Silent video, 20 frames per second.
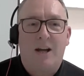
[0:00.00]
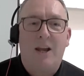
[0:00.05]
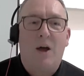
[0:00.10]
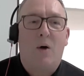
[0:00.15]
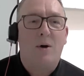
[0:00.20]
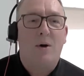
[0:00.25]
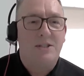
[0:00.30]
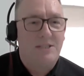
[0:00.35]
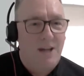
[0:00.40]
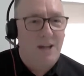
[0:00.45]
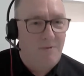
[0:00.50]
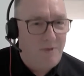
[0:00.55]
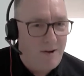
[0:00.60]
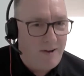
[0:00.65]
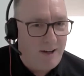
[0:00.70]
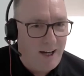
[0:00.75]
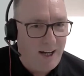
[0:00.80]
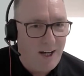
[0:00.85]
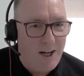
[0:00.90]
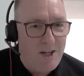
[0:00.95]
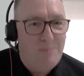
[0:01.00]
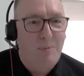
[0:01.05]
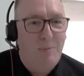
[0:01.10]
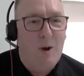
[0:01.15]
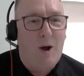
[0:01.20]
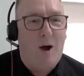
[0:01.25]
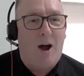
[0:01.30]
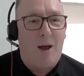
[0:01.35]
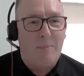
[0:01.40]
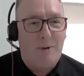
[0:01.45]
And I know I sound very English,
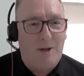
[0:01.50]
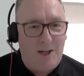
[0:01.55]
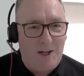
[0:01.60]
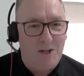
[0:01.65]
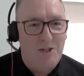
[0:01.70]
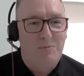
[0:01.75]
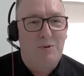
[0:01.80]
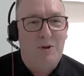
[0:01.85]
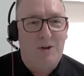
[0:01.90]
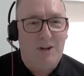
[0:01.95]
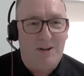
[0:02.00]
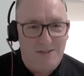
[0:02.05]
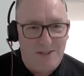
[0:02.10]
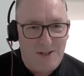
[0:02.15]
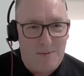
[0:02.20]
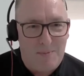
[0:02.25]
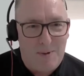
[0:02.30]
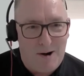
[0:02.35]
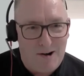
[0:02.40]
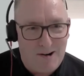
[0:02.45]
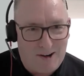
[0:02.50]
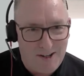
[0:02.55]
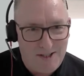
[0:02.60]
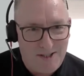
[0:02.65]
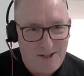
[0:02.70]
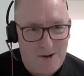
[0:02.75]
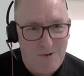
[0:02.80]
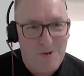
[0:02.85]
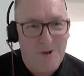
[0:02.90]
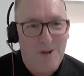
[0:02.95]
but I'm an Englishman that lives in America,
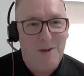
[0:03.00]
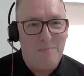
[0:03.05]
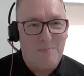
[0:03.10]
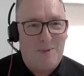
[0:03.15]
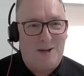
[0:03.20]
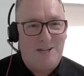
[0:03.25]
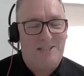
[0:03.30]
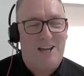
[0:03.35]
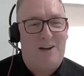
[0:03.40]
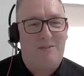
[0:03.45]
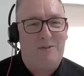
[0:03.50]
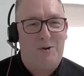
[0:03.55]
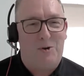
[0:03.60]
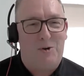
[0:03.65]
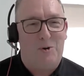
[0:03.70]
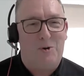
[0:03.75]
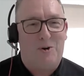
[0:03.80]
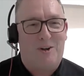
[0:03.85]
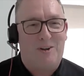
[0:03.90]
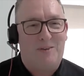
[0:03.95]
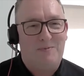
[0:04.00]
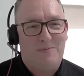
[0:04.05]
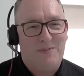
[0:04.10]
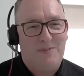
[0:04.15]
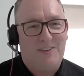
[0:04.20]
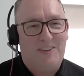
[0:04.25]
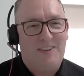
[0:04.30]
so based out of New York.